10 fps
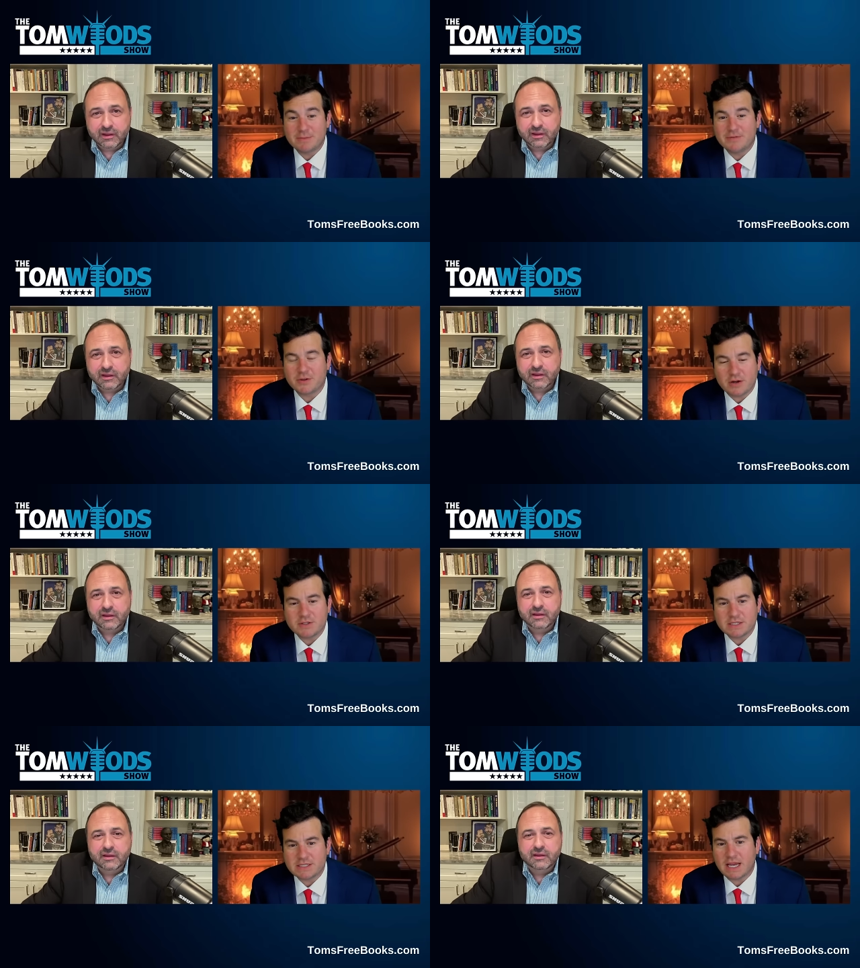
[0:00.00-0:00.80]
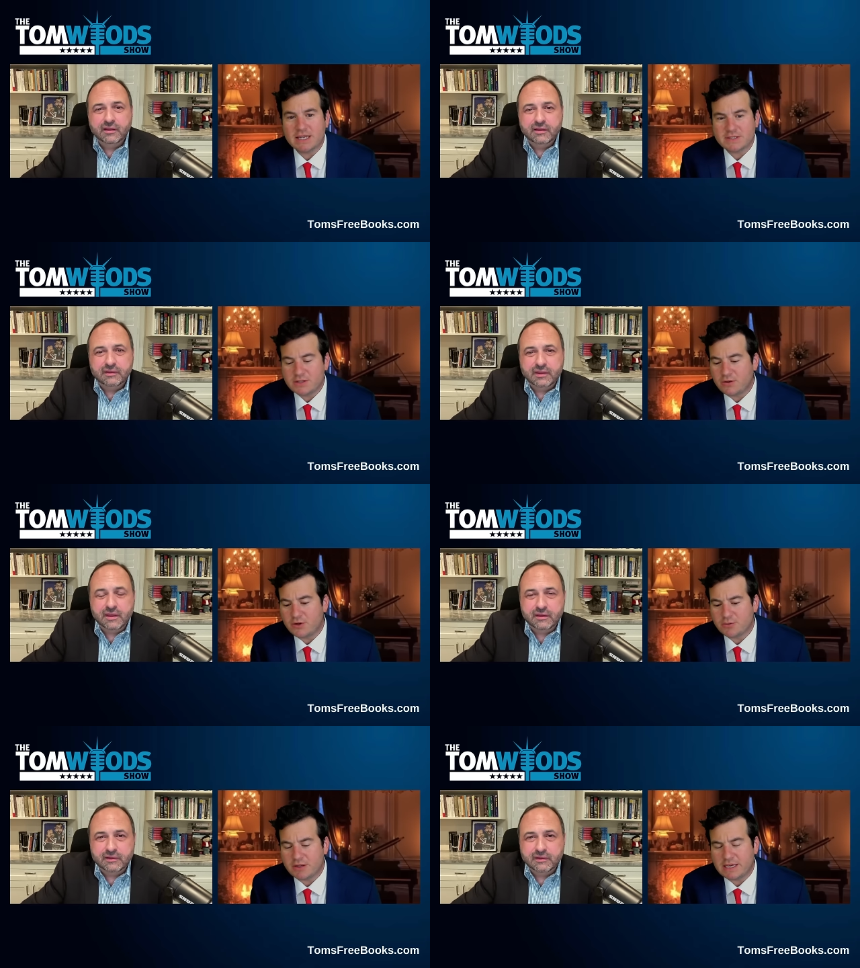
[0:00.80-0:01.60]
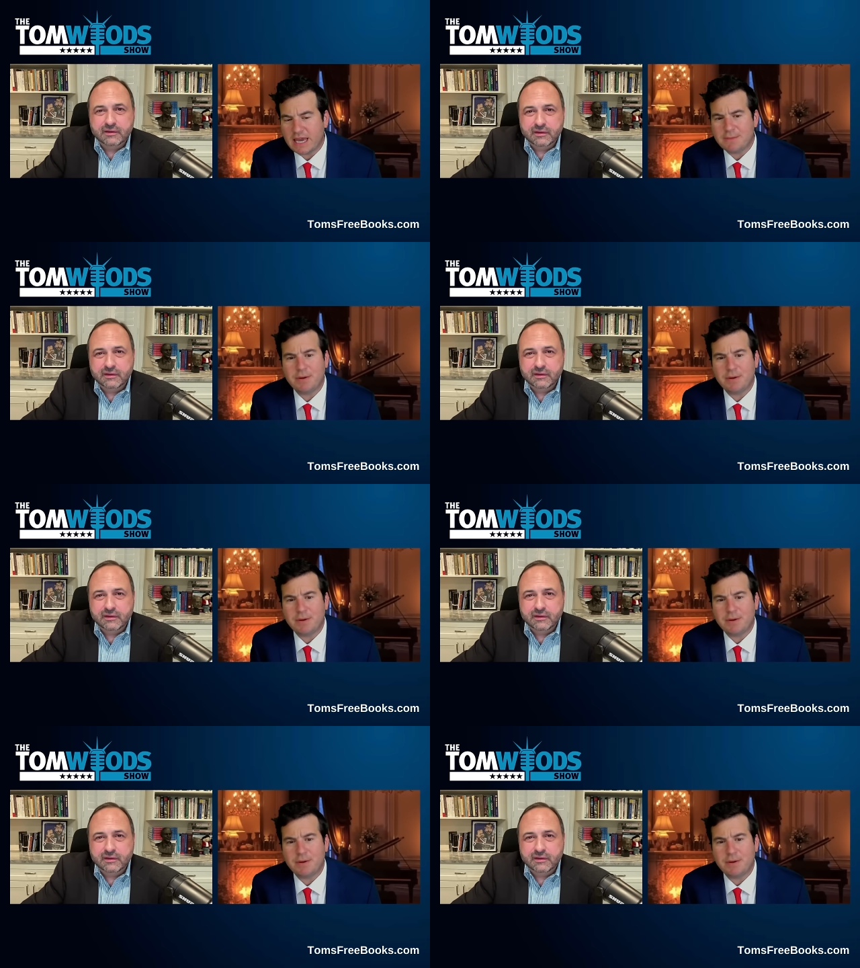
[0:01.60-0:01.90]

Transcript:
Speaker 1: of your own success. No, yeah. you really can't.